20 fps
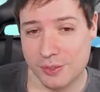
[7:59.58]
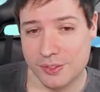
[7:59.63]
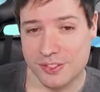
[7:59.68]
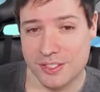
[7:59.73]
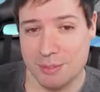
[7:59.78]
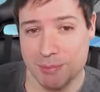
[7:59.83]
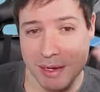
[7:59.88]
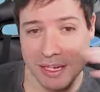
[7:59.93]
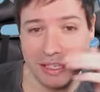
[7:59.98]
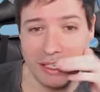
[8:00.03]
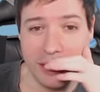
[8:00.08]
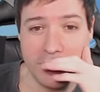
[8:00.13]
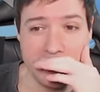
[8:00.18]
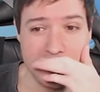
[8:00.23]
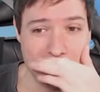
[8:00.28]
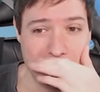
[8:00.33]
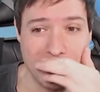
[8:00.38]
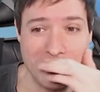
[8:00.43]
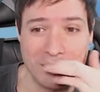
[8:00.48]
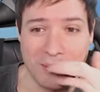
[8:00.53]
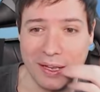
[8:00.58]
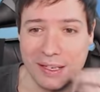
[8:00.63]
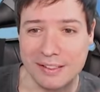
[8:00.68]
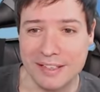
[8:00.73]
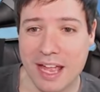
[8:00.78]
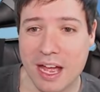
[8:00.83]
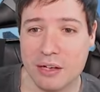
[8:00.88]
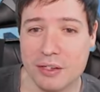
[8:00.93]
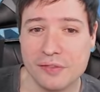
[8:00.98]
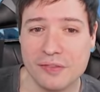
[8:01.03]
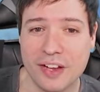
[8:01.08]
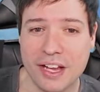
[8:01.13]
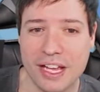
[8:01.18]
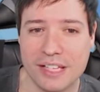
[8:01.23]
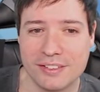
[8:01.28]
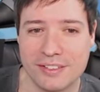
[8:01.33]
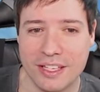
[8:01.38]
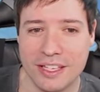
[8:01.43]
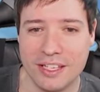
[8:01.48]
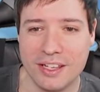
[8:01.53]
you see my low H P right now, if I
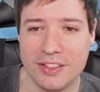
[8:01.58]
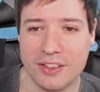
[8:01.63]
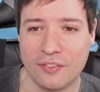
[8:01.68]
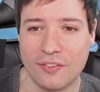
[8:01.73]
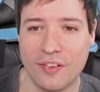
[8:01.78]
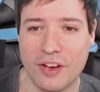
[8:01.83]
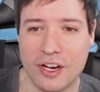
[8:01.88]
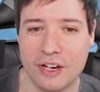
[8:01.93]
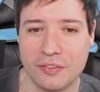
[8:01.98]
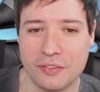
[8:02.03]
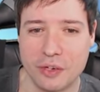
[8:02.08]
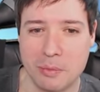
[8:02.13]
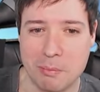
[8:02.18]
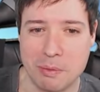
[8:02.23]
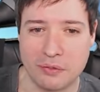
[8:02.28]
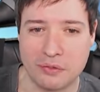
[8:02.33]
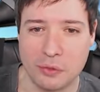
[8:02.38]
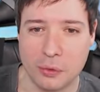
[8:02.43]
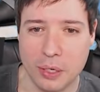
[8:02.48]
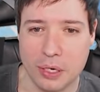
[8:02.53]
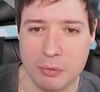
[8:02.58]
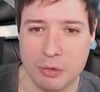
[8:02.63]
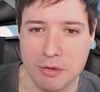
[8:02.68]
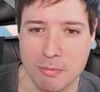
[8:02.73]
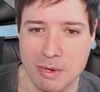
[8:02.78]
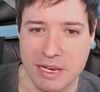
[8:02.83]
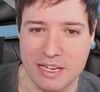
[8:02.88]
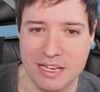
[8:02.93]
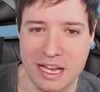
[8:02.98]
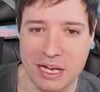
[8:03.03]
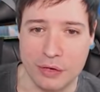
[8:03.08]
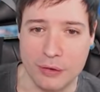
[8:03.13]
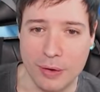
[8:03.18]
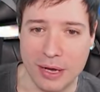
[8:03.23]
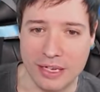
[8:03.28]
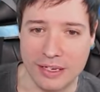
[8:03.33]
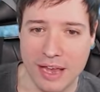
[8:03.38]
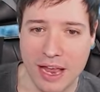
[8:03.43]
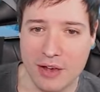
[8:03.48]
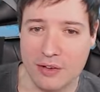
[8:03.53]
had taken the fire from before, I would have been down
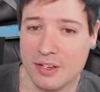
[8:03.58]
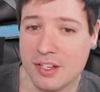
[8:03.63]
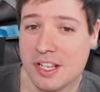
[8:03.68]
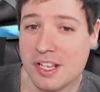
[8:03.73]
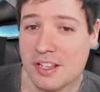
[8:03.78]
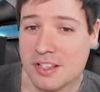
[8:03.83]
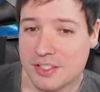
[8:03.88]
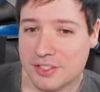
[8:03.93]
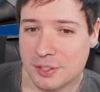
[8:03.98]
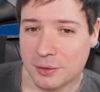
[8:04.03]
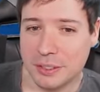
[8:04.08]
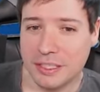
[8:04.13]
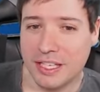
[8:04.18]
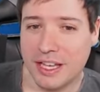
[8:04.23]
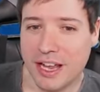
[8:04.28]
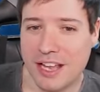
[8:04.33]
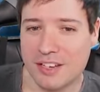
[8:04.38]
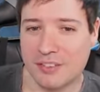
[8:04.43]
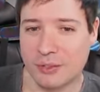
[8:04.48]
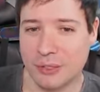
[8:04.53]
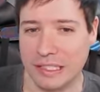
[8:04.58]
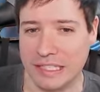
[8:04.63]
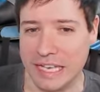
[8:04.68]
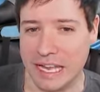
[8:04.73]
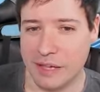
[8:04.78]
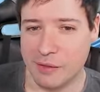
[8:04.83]
right now. So he kind of really